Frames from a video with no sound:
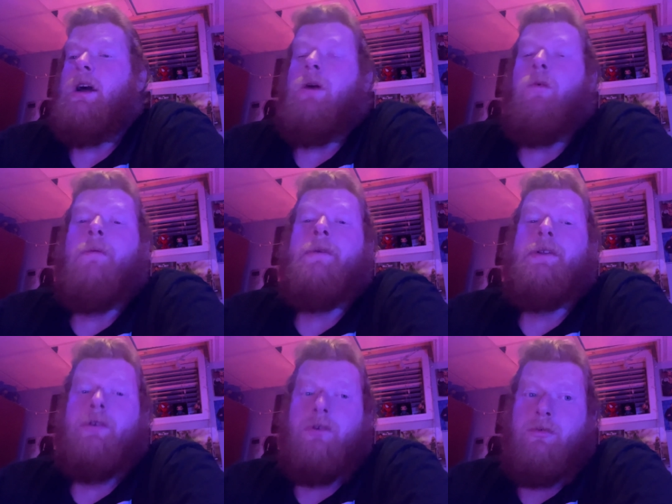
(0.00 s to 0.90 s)
a woman
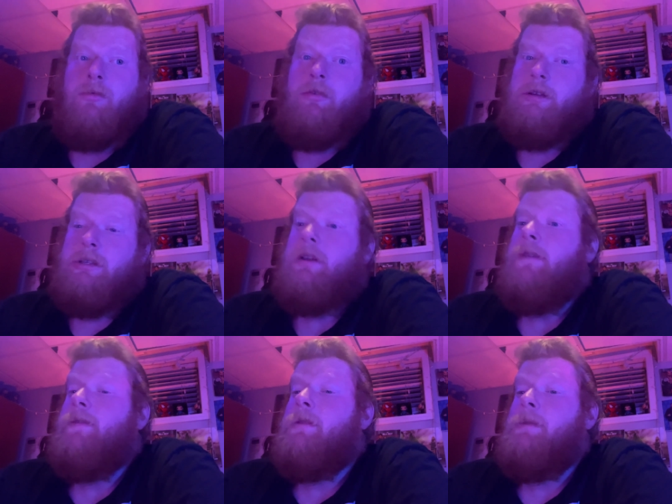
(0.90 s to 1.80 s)
who
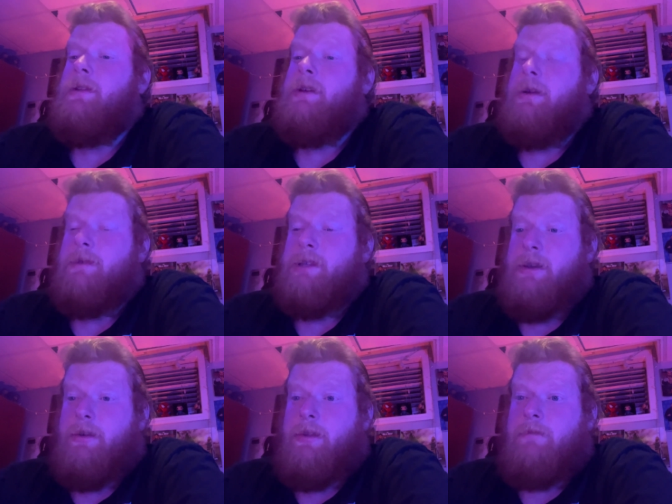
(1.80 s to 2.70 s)
served in the military was
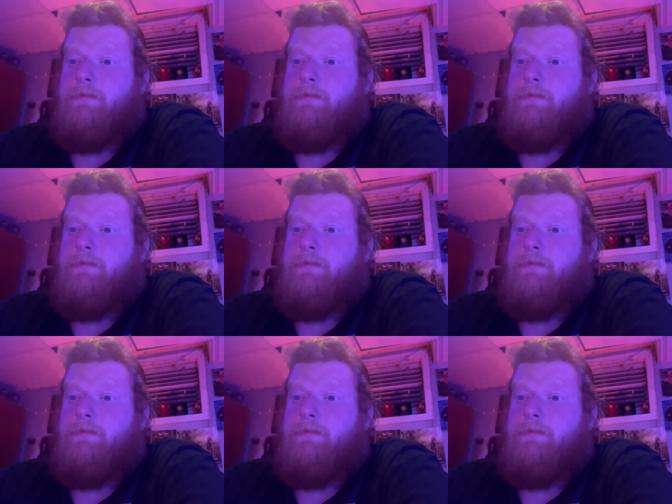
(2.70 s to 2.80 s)
killed.